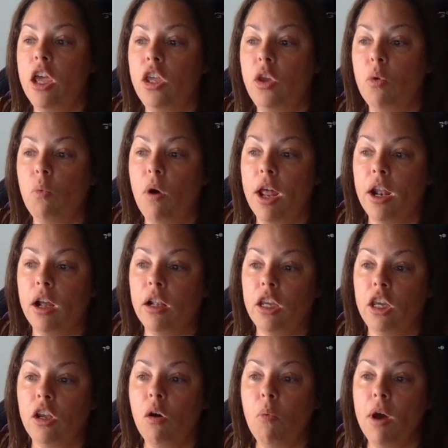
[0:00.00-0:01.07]
You want to
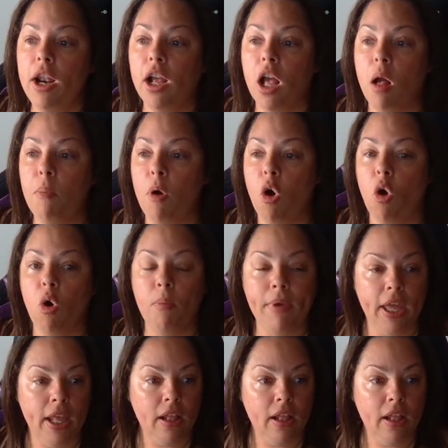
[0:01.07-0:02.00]
you don't want to come home